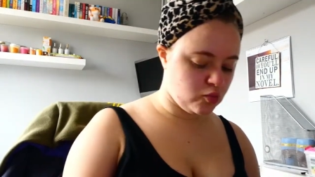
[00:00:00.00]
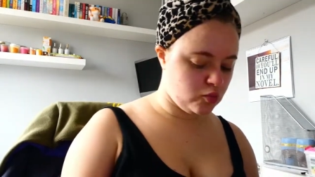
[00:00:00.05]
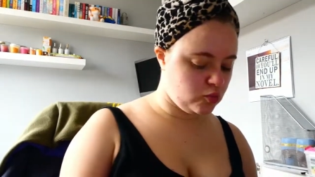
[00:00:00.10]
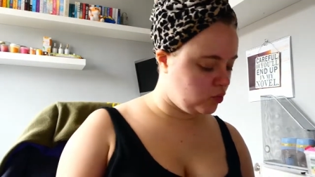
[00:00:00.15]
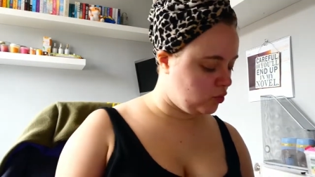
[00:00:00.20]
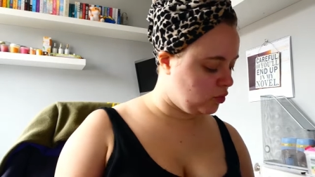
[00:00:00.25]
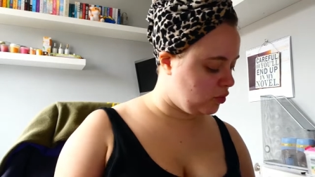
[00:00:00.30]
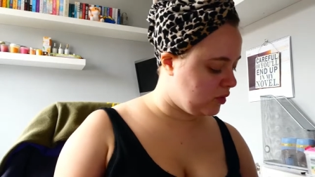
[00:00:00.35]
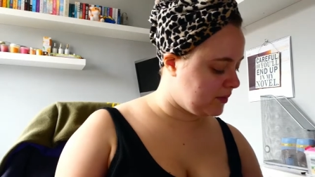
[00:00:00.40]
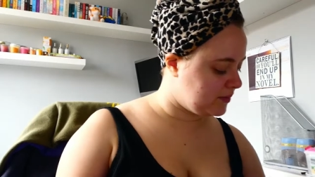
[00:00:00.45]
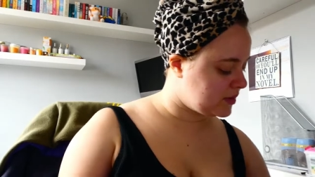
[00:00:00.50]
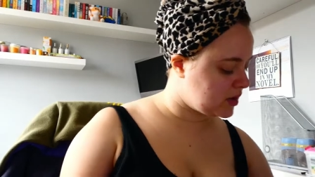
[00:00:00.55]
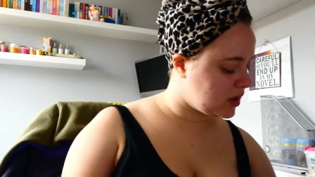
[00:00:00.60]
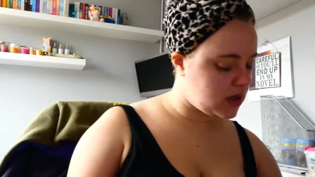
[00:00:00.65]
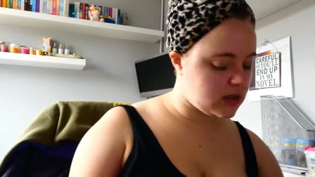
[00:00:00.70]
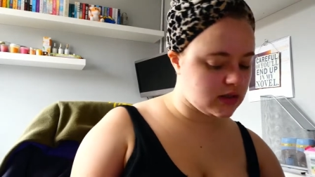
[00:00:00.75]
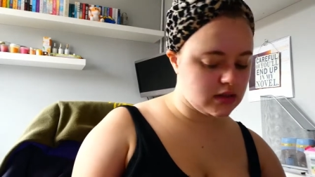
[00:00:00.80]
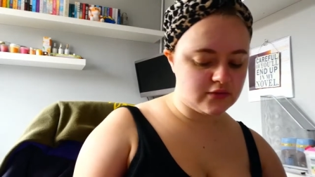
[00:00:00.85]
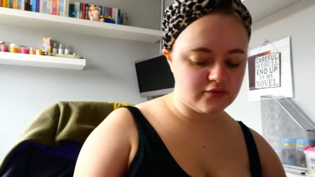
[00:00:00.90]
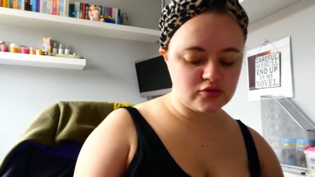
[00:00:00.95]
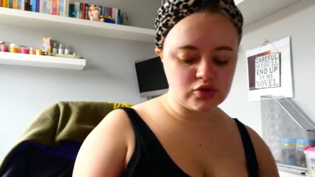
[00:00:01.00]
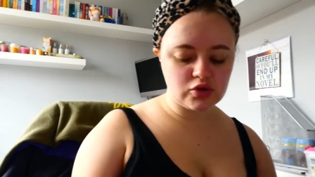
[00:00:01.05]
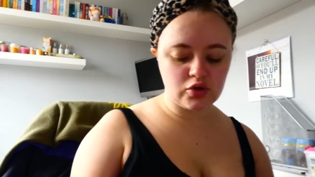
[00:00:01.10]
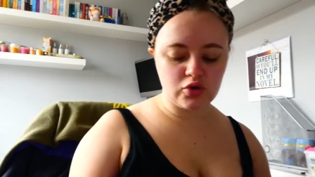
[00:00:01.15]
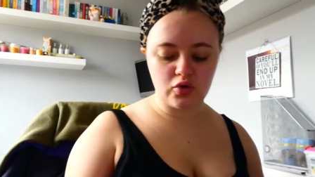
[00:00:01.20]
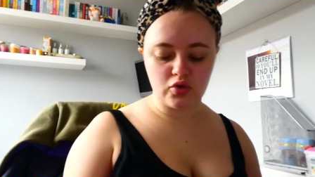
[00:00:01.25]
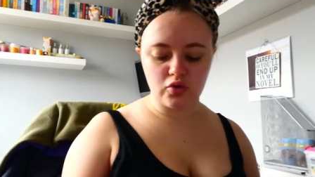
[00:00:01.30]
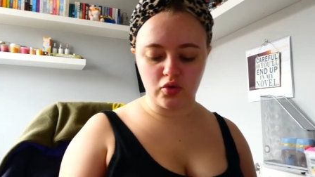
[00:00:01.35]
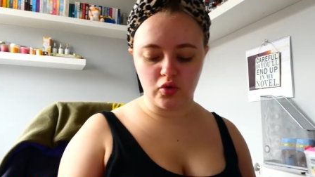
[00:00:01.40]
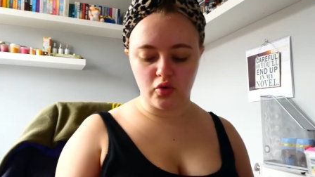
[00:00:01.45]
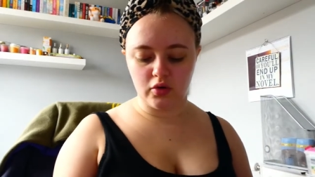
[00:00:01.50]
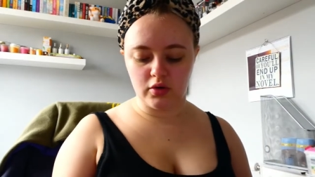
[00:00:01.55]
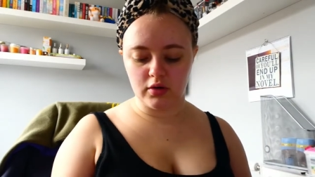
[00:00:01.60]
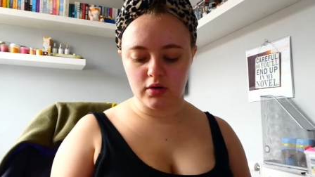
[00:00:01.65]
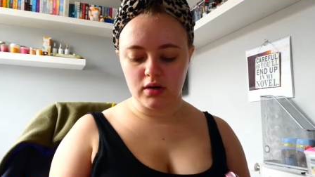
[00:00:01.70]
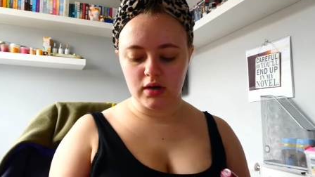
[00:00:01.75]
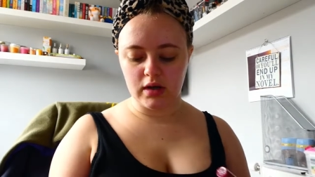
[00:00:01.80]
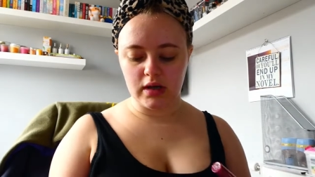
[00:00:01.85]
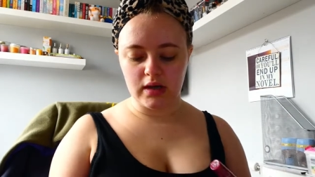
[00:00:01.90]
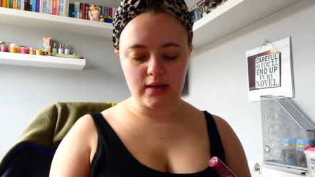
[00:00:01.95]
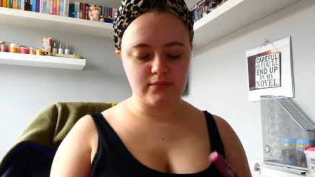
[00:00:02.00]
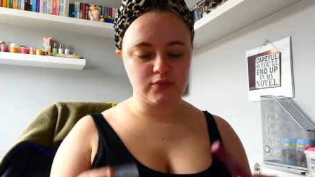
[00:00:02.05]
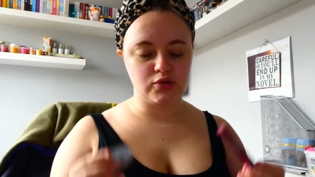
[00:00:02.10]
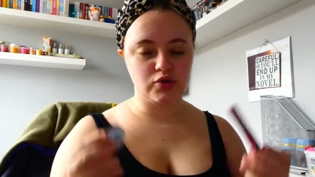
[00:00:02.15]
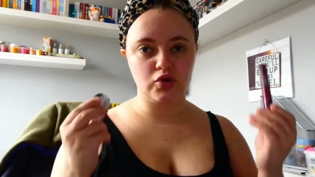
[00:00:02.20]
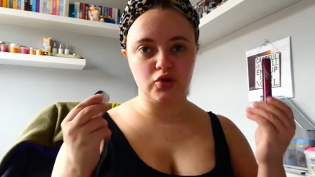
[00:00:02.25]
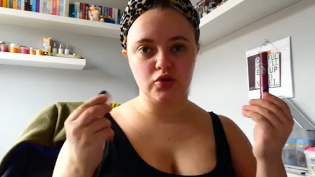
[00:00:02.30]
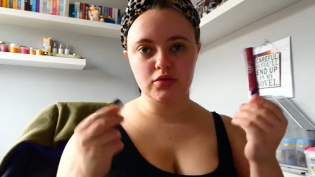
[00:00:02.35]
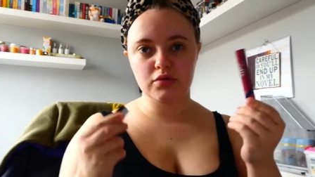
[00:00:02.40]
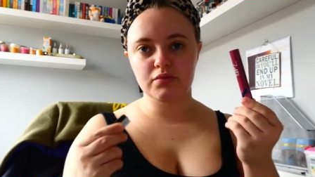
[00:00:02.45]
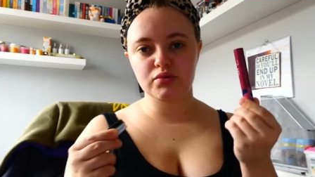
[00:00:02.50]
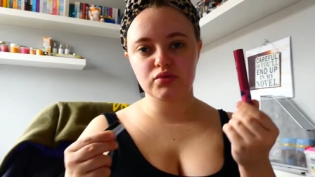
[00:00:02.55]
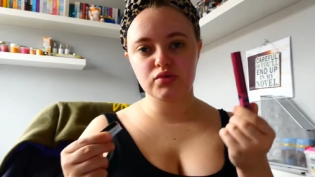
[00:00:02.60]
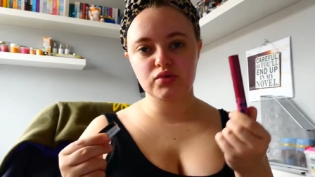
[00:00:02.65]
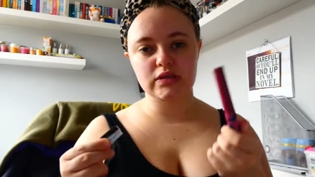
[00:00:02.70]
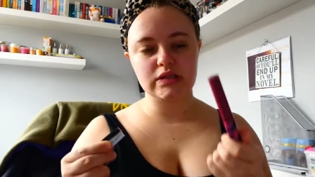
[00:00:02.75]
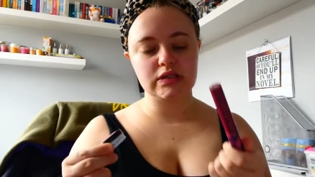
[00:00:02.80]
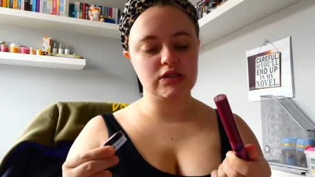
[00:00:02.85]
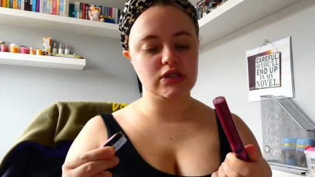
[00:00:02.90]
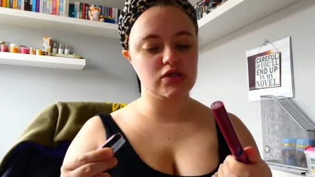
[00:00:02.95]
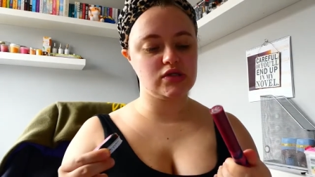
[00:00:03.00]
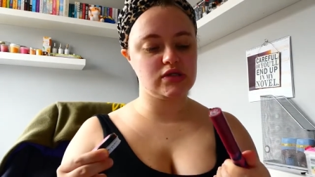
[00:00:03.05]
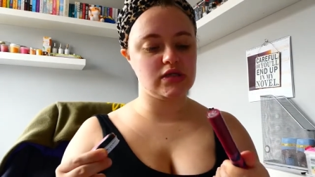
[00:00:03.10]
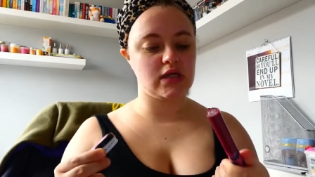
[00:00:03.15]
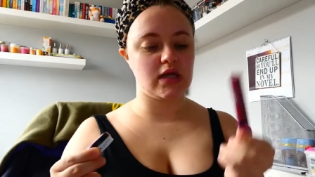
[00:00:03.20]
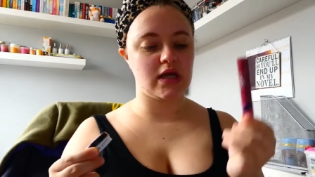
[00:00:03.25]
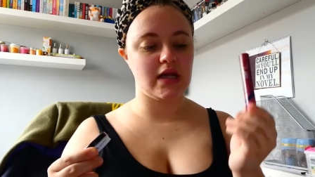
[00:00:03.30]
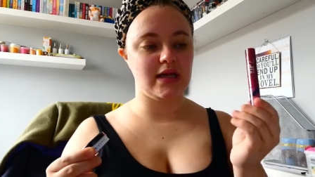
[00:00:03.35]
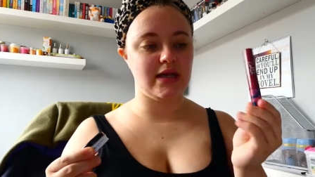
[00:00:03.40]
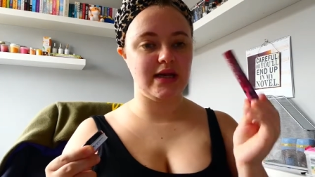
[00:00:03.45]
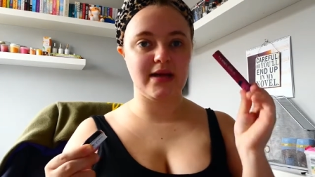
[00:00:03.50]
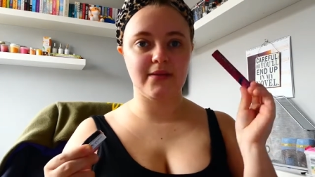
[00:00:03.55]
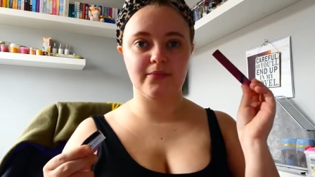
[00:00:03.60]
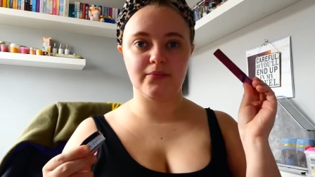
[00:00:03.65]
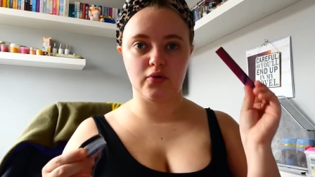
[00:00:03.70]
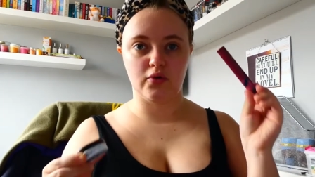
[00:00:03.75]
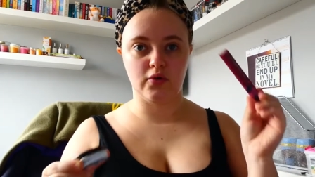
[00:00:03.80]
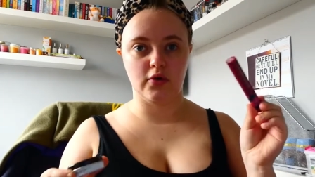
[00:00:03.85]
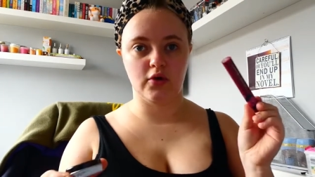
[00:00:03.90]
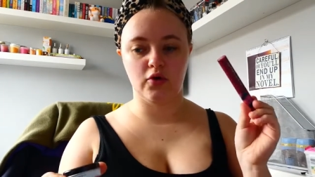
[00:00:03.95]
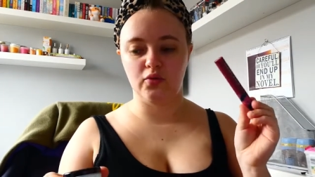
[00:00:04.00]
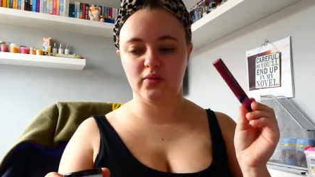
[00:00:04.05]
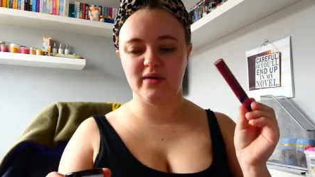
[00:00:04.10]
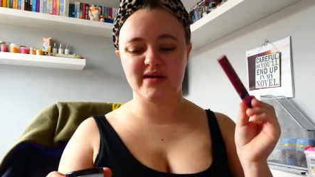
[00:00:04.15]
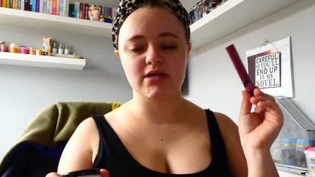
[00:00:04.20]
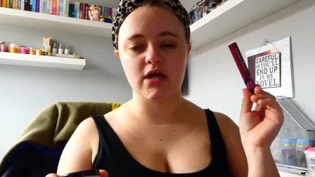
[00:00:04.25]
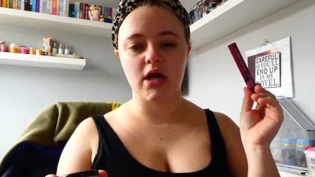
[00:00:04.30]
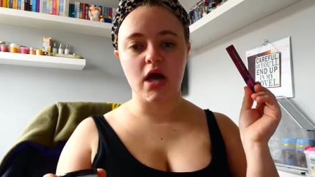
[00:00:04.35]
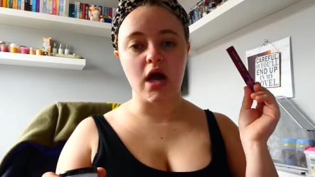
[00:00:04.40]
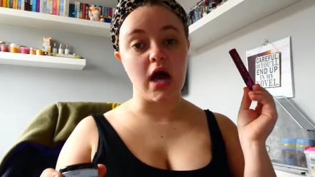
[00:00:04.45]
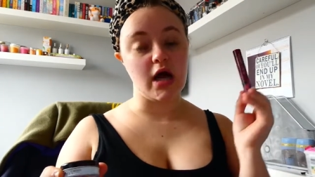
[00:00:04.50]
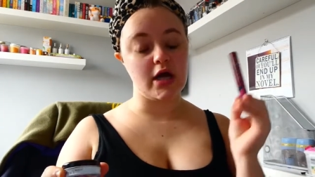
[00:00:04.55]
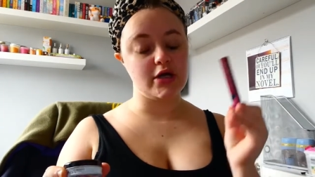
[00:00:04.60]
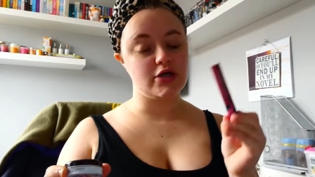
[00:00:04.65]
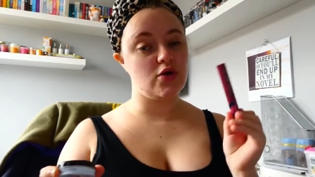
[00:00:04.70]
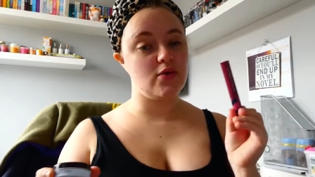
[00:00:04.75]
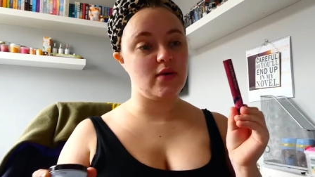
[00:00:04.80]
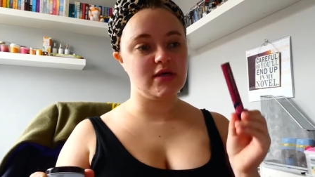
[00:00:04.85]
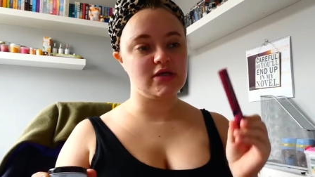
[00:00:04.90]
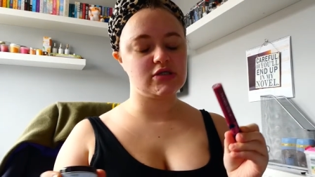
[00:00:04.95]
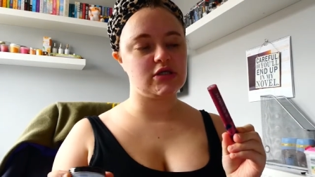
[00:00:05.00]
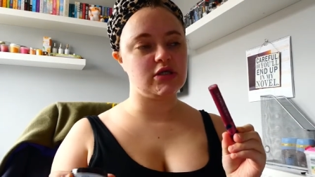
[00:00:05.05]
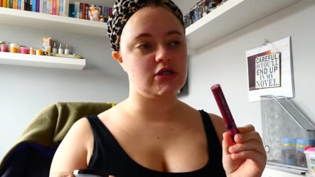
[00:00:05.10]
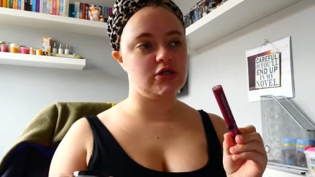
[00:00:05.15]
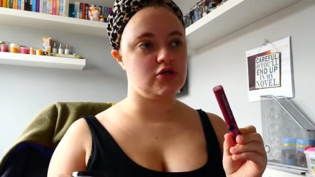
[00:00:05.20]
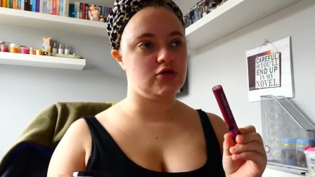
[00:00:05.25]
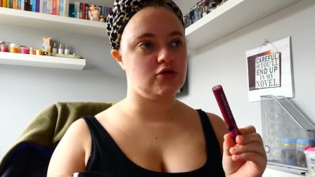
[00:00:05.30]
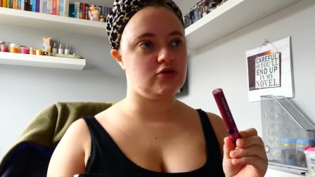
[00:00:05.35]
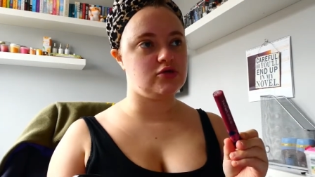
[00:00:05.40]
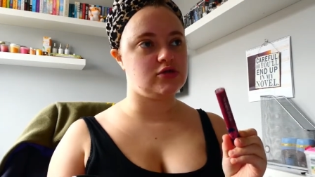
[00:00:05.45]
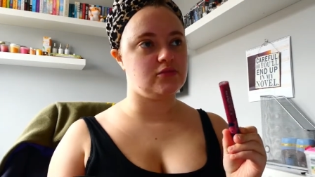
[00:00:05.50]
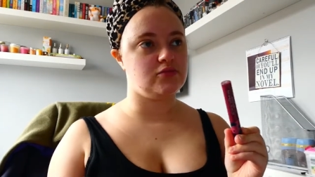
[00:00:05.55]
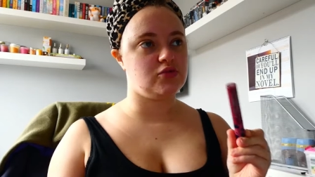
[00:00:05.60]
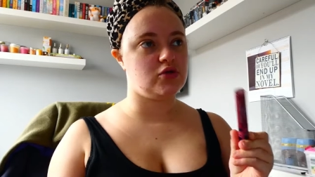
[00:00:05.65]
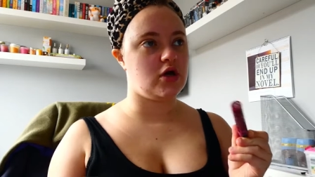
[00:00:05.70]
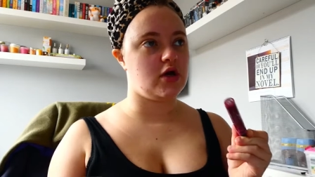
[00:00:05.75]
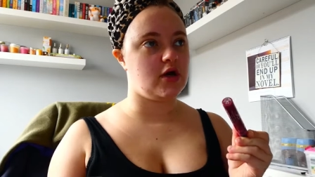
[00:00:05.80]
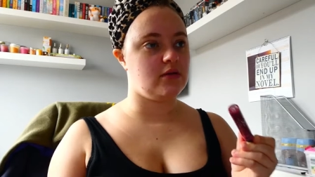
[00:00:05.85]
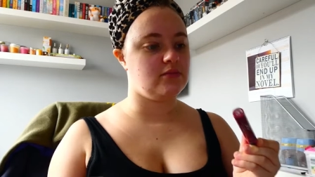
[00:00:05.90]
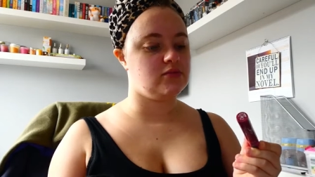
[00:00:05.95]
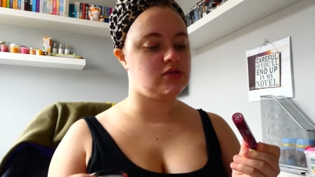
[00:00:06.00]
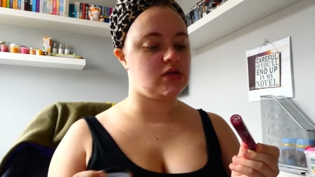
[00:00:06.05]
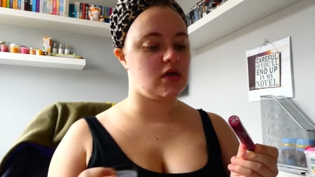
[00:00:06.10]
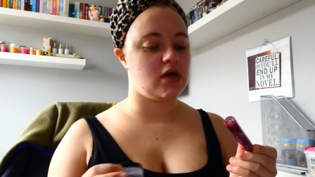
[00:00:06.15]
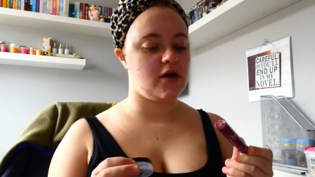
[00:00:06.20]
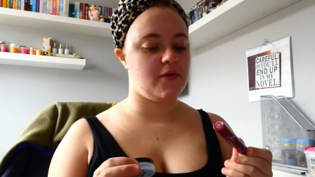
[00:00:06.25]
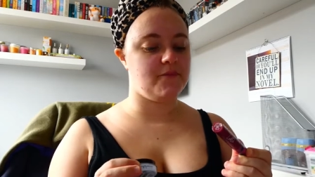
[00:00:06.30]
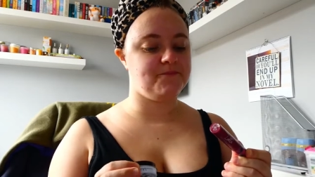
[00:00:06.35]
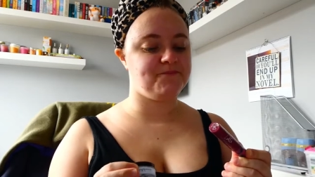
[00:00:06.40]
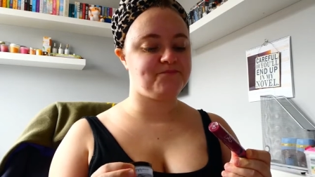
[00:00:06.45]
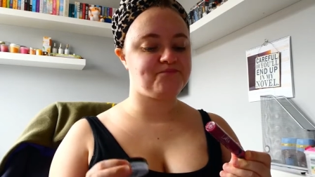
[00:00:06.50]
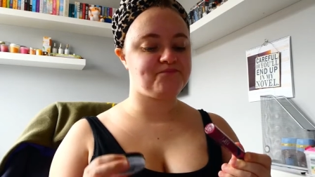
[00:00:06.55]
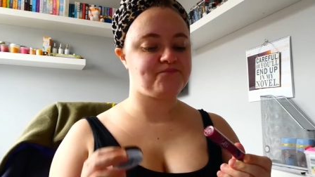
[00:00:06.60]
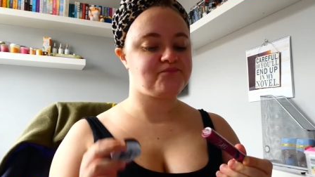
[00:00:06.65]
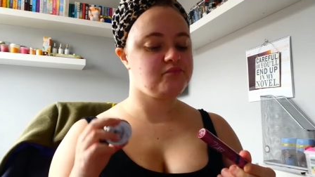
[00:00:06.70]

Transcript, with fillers: more I'm kind of torn I'm torn between using a lip oil which I do actually do sometimes um